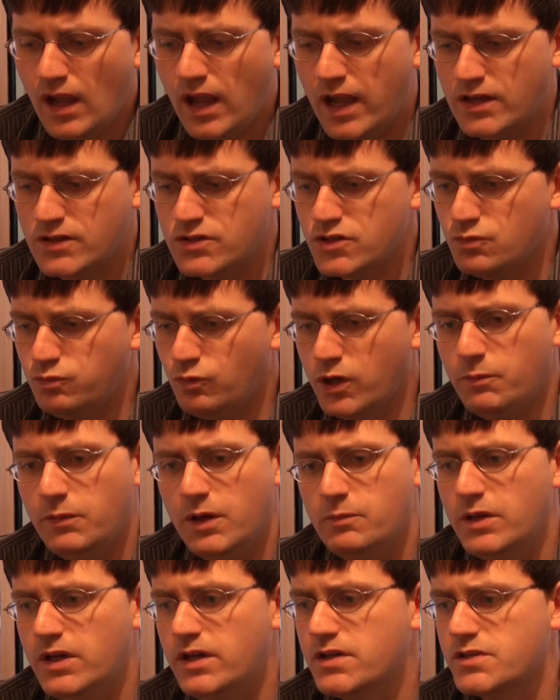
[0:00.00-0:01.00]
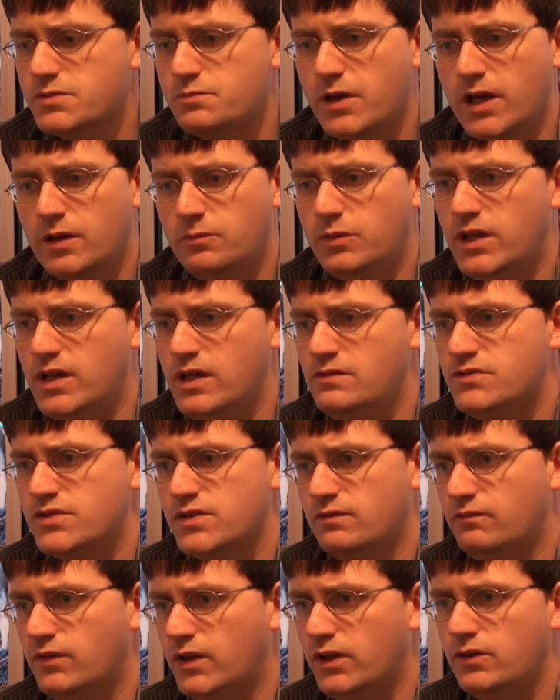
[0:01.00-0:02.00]
And just one of my biggest pet peeves
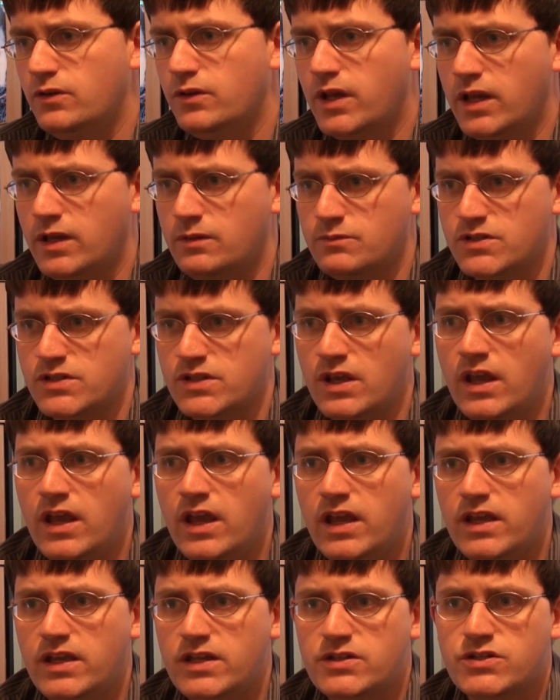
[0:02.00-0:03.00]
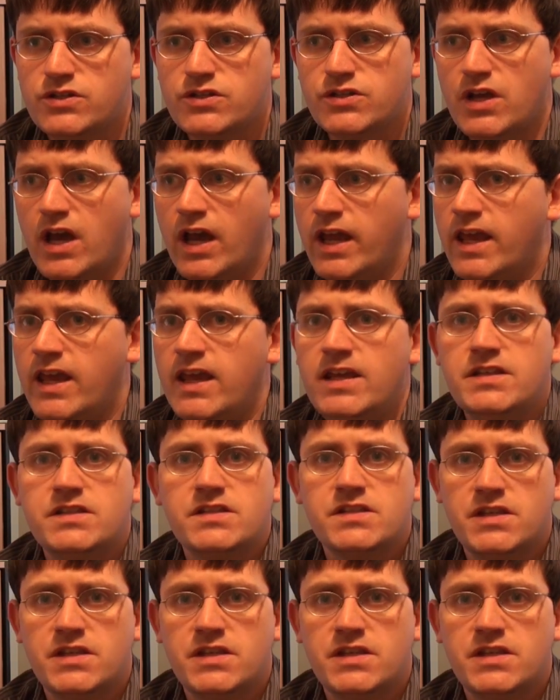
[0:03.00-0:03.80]
in video games is just I hate